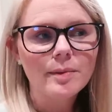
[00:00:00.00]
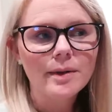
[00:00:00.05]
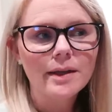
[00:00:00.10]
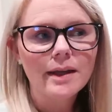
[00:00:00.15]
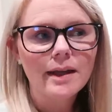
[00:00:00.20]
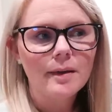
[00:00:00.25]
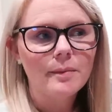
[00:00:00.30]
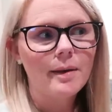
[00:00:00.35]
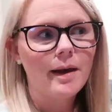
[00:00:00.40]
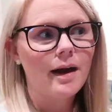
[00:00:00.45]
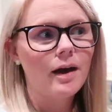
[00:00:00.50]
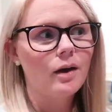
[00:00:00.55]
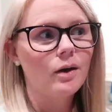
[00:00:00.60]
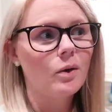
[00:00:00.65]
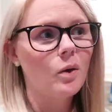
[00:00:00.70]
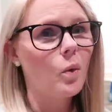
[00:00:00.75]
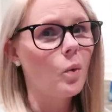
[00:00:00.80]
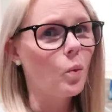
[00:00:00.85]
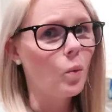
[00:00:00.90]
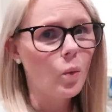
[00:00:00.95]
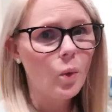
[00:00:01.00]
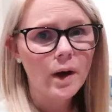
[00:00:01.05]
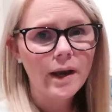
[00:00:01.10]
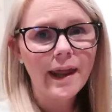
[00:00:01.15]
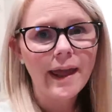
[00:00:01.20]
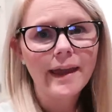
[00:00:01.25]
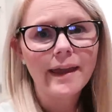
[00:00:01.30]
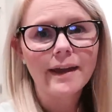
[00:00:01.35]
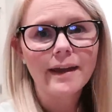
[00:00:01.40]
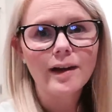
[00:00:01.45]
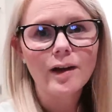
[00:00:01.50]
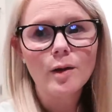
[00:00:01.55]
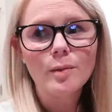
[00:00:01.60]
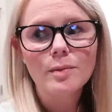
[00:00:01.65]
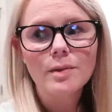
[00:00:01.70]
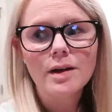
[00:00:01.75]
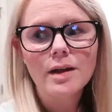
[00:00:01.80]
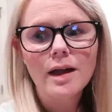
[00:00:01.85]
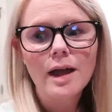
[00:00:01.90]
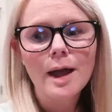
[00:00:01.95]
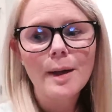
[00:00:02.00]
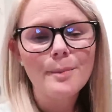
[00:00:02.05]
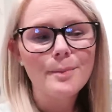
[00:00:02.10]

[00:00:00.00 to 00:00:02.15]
be about 1 a.m.